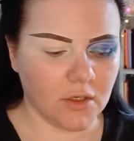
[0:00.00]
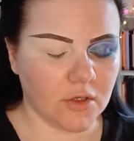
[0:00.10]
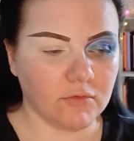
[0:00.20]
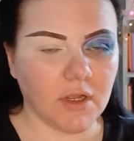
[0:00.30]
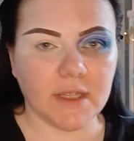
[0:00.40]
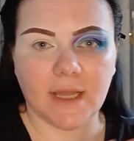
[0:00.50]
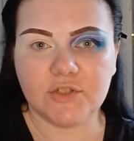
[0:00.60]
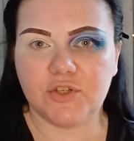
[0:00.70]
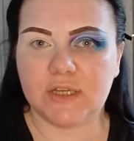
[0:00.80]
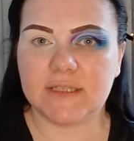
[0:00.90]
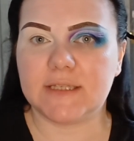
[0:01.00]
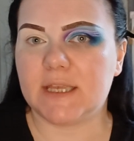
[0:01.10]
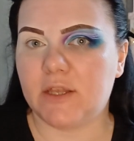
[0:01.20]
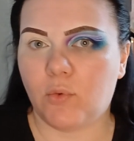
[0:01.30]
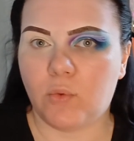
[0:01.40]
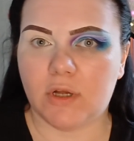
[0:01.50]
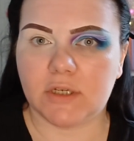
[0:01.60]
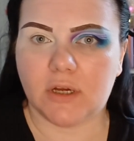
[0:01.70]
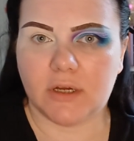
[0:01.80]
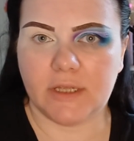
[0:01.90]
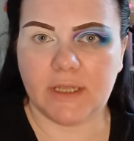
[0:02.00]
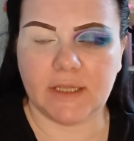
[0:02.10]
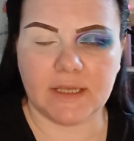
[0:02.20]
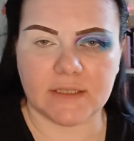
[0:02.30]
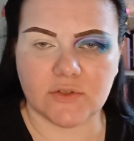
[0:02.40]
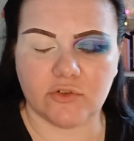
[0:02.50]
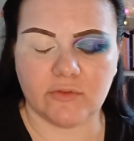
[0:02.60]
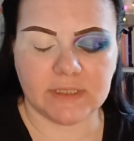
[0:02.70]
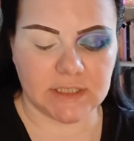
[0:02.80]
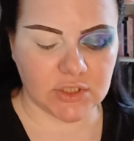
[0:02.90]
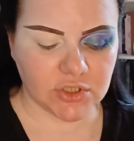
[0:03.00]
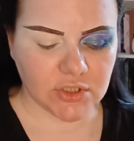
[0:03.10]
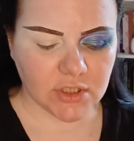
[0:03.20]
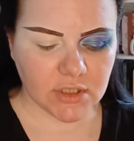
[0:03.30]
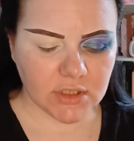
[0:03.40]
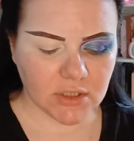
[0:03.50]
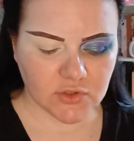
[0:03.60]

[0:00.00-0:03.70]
Right, as you can see, one eye is already done,